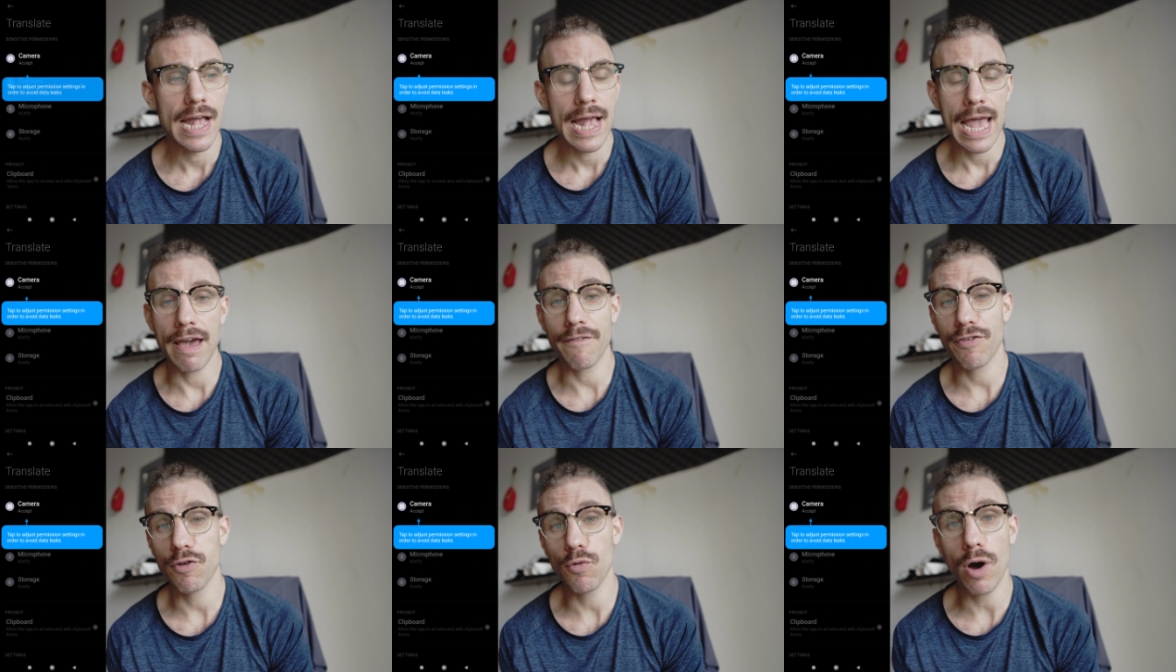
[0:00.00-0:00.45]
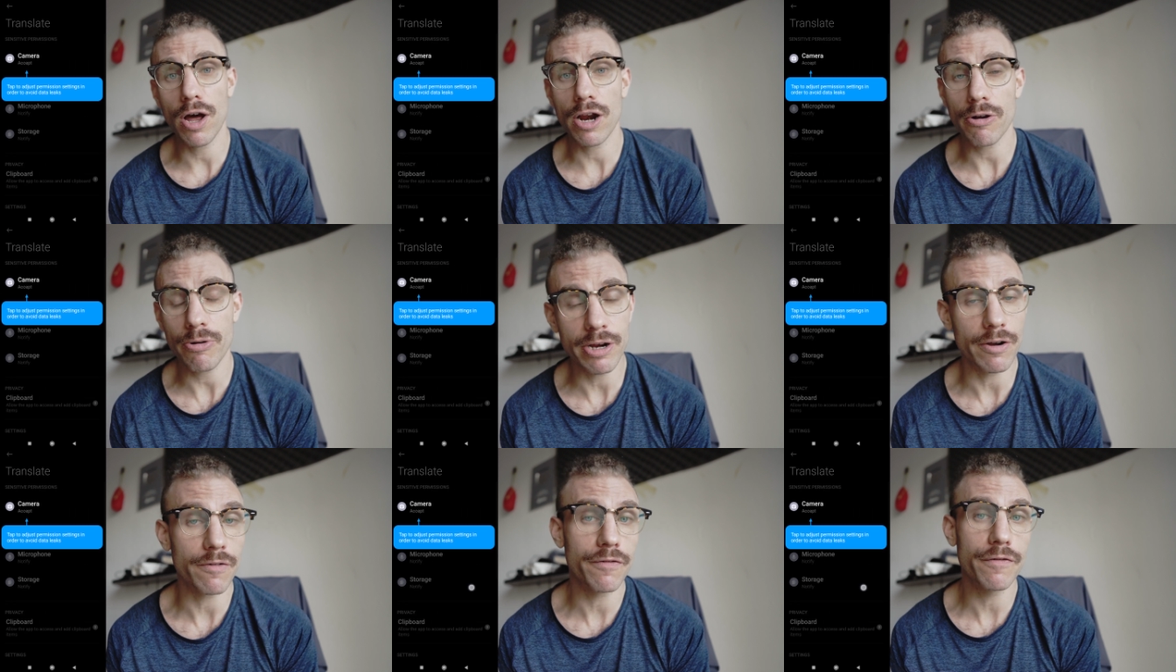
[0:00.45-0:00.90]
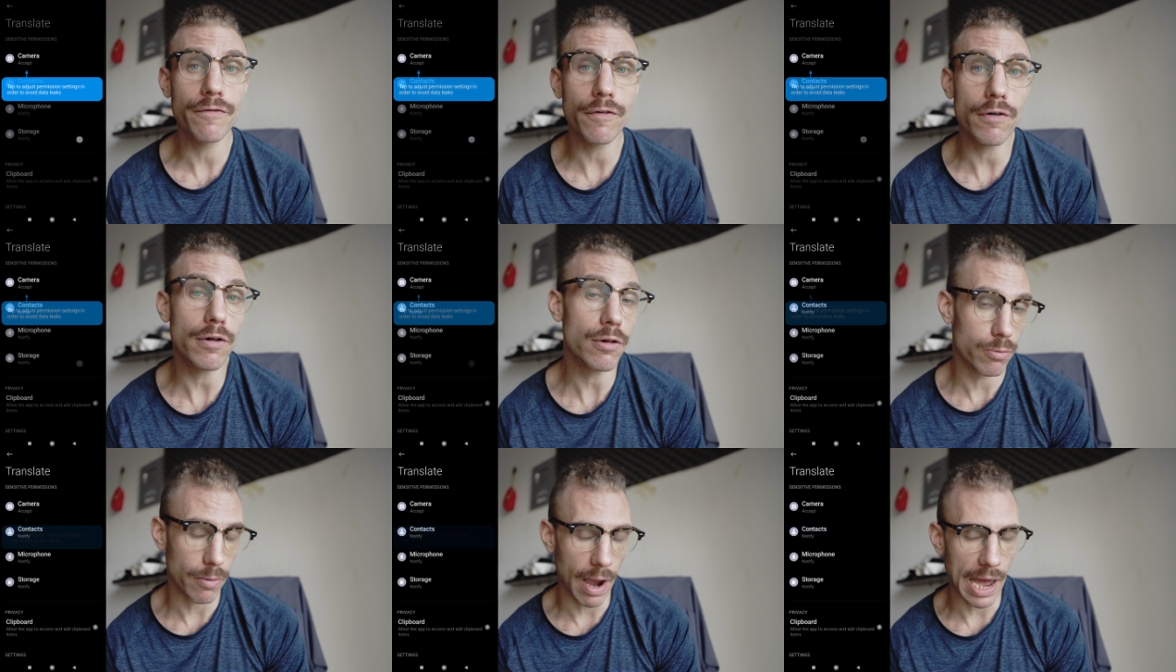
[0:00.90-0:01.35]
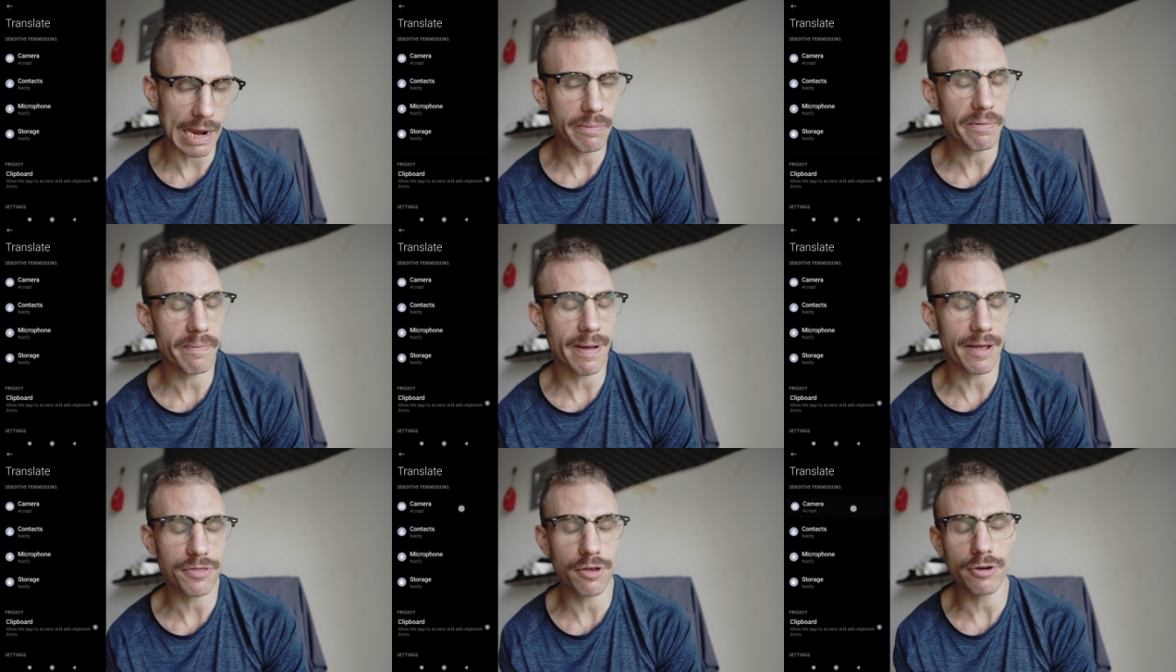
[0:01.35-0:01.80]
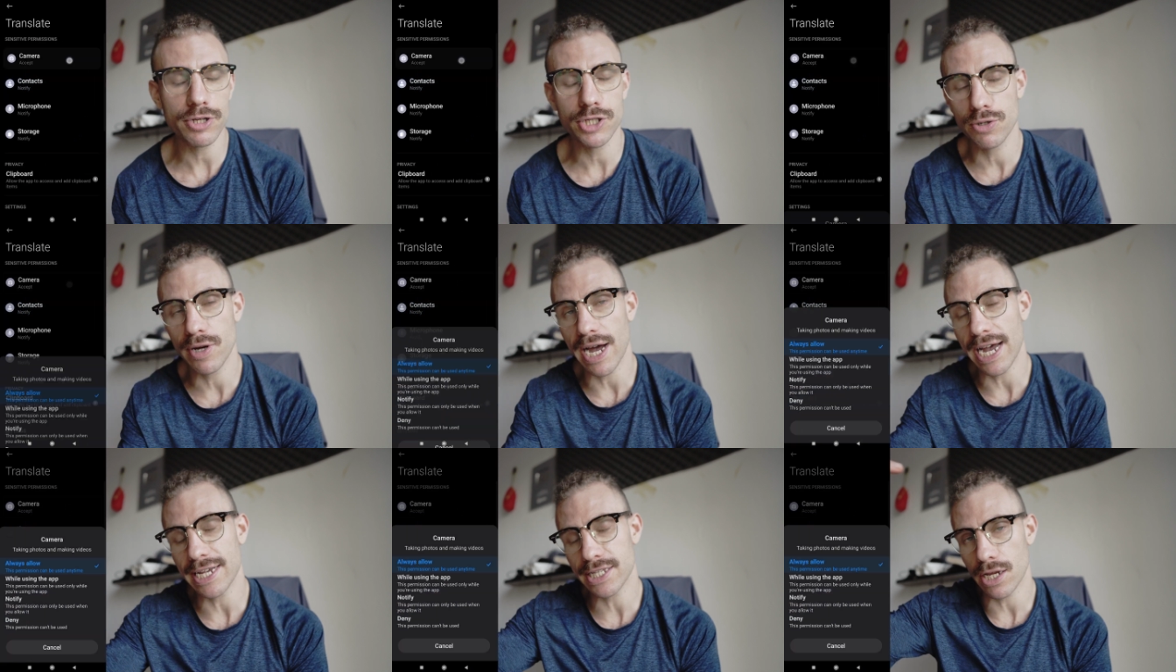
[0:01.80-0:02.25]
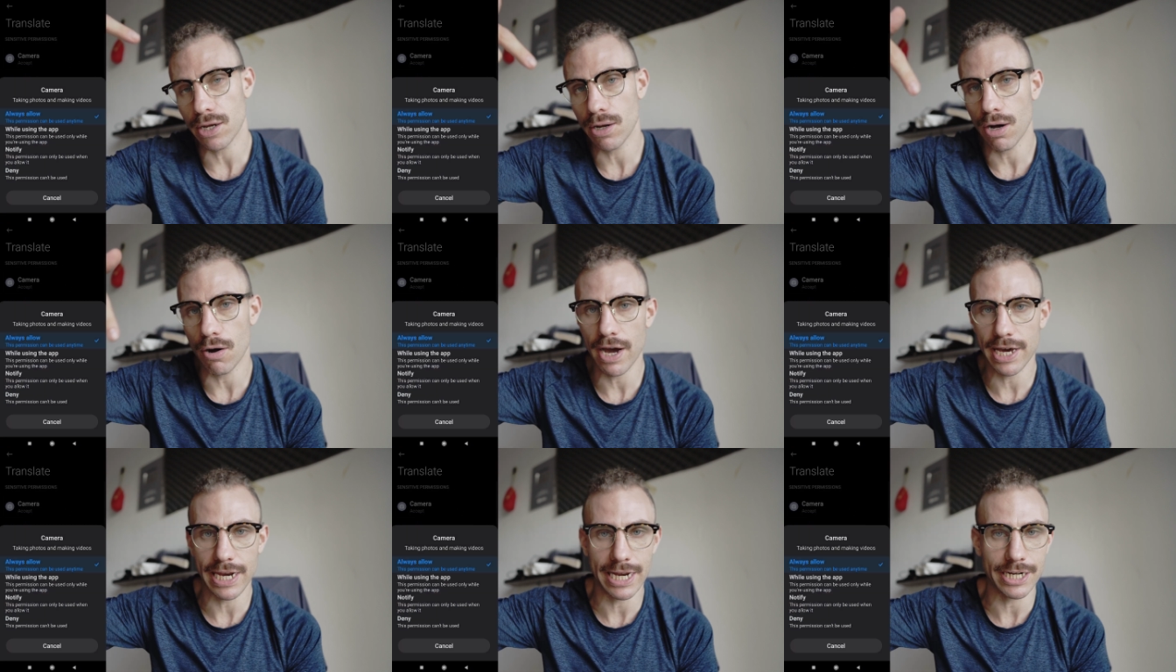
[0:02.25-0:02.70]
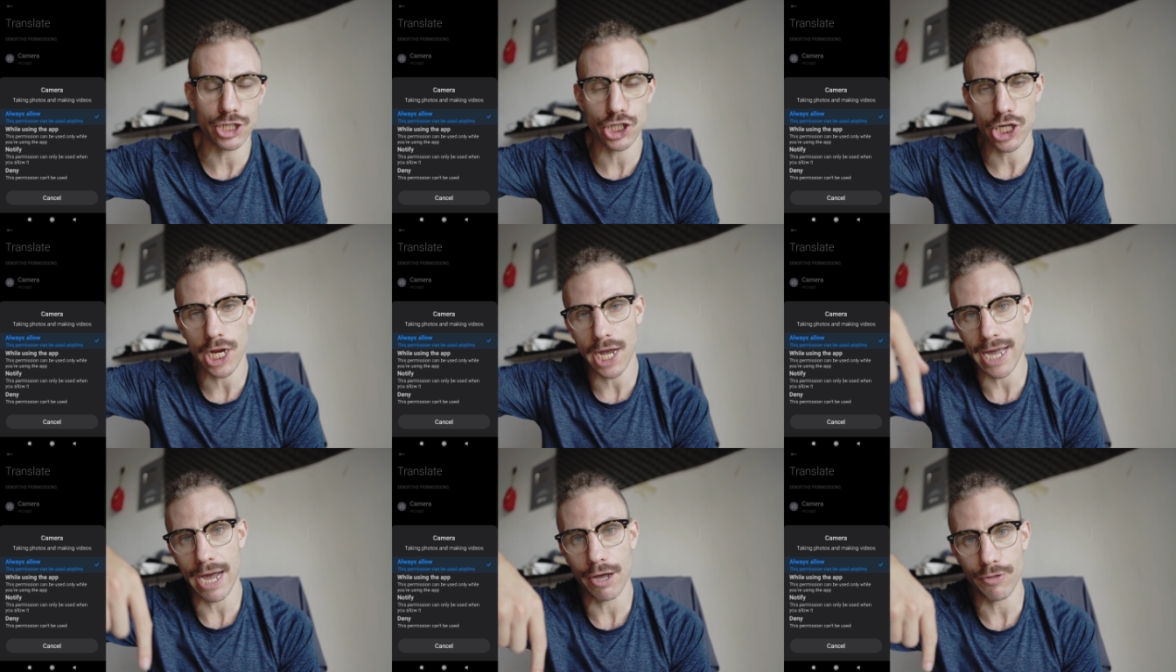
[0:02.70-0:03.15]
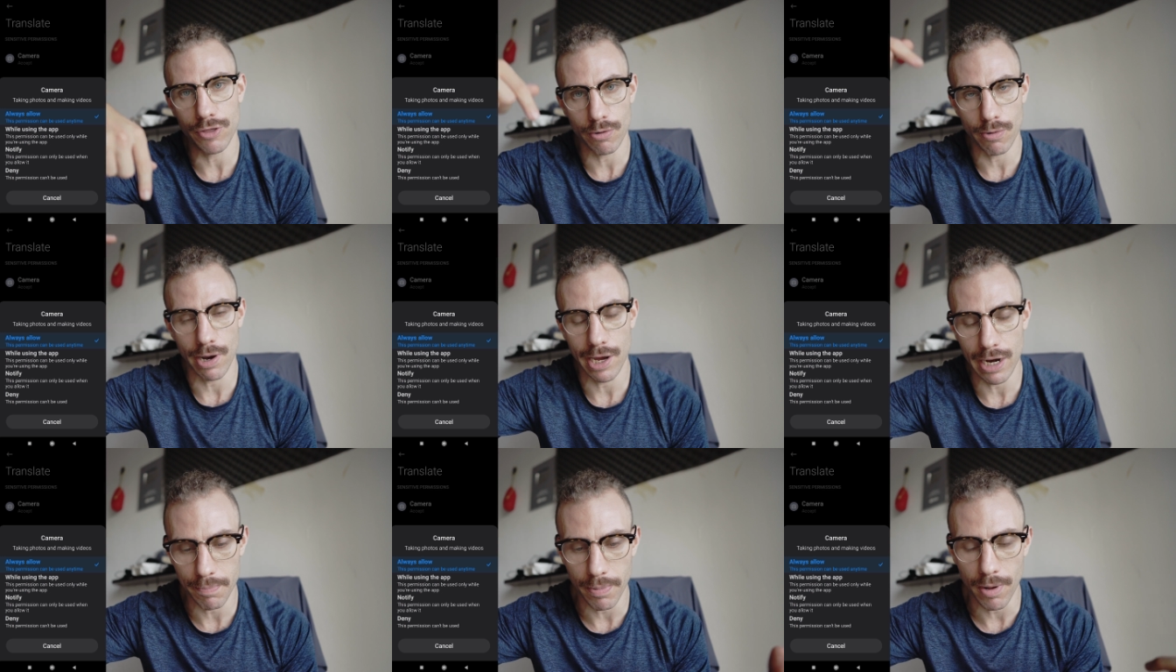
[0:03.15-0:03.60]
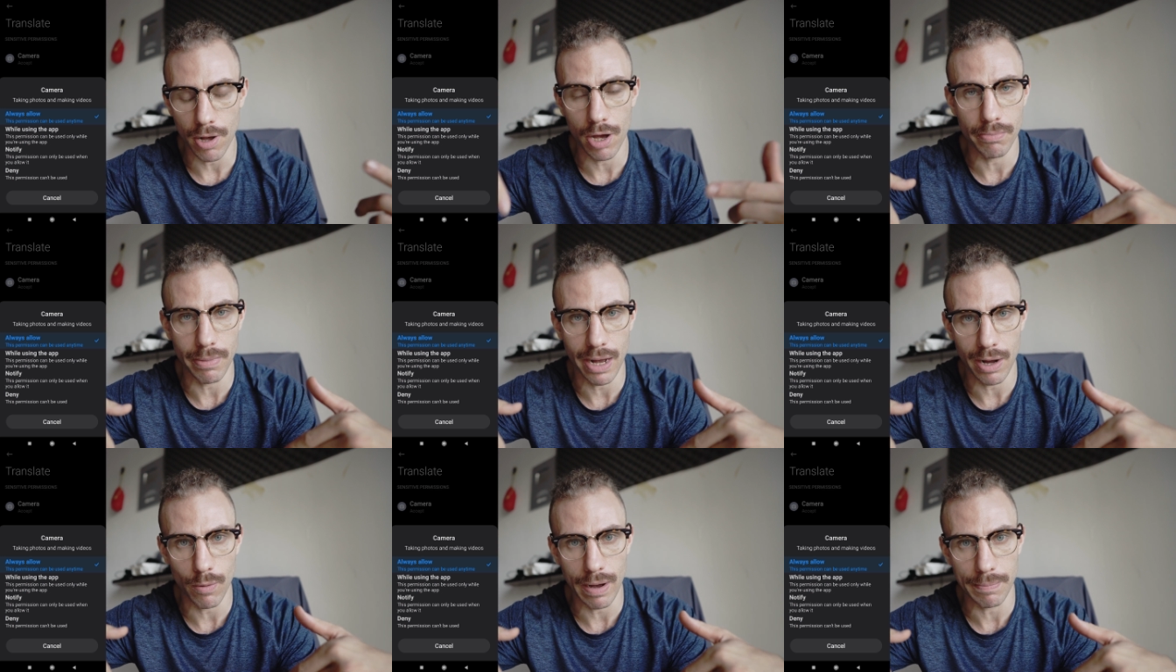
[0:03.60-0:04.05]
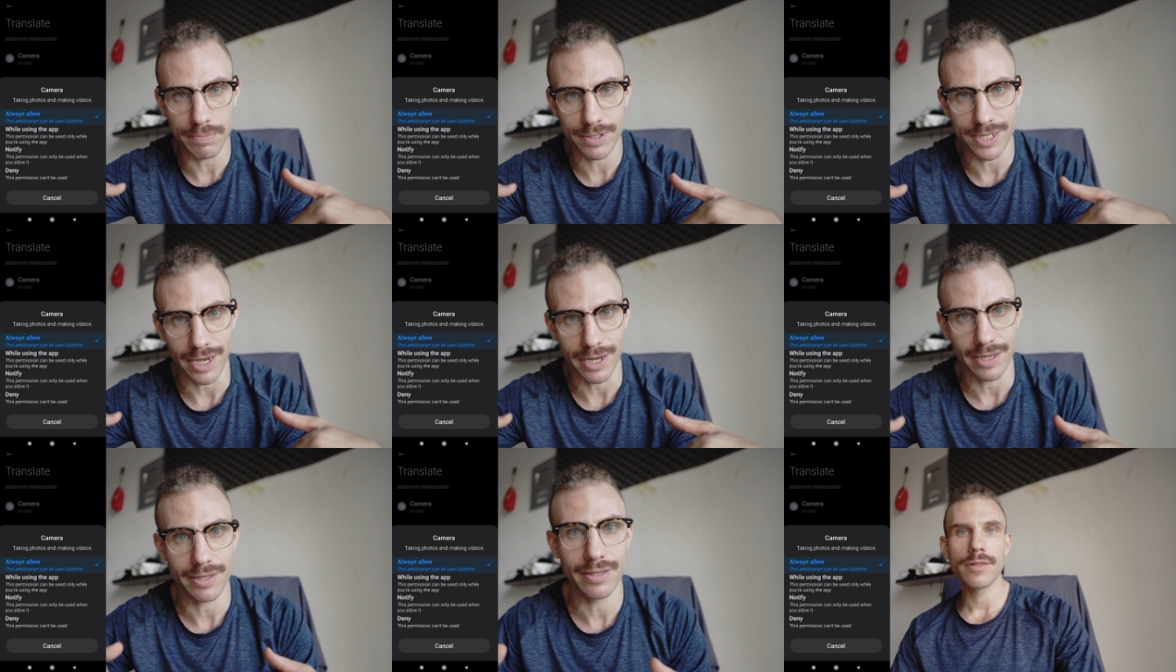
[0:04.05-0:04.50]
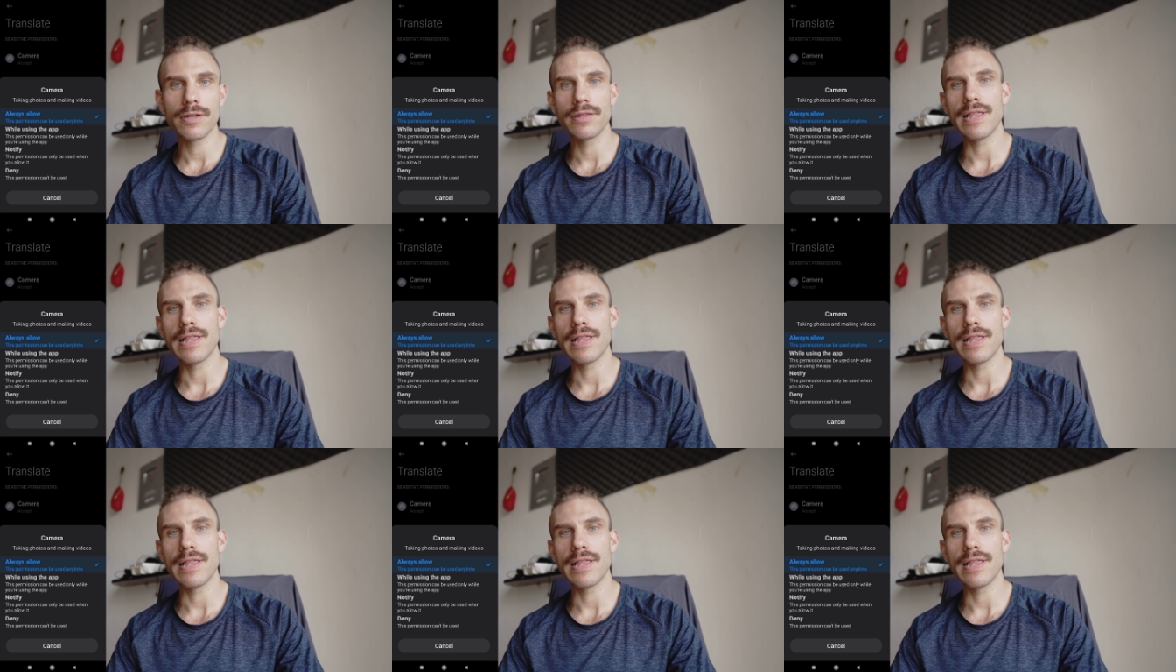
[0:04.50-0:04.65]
and if you want to read a full write-up about those, you guys can go ahead and check out the write-up on my website.